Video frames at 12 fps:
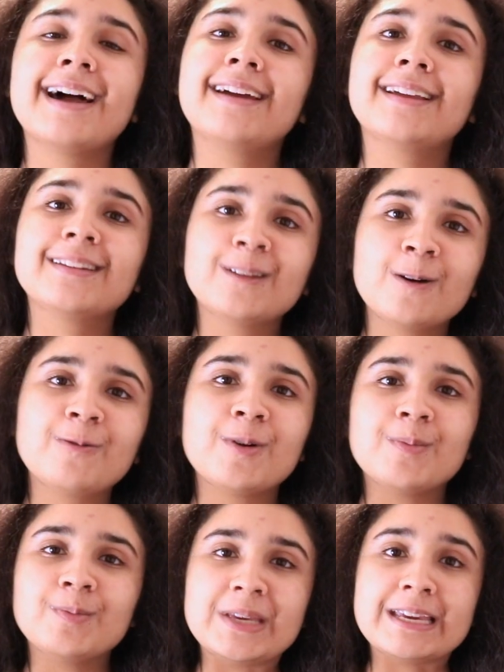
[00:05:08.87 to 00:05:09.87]
and I love
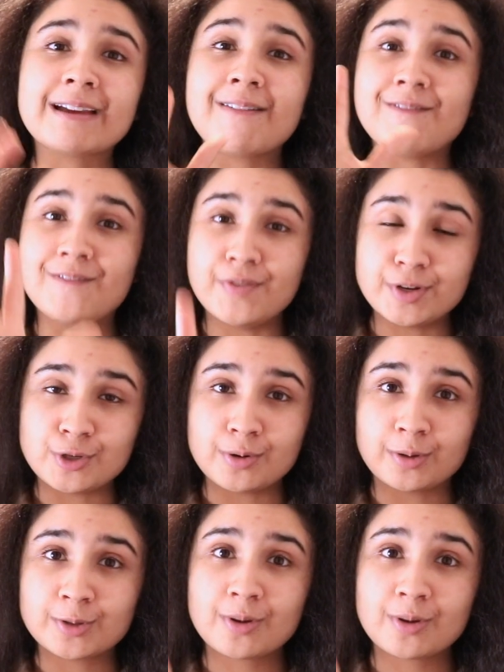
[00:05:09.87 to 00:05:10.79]
being visual.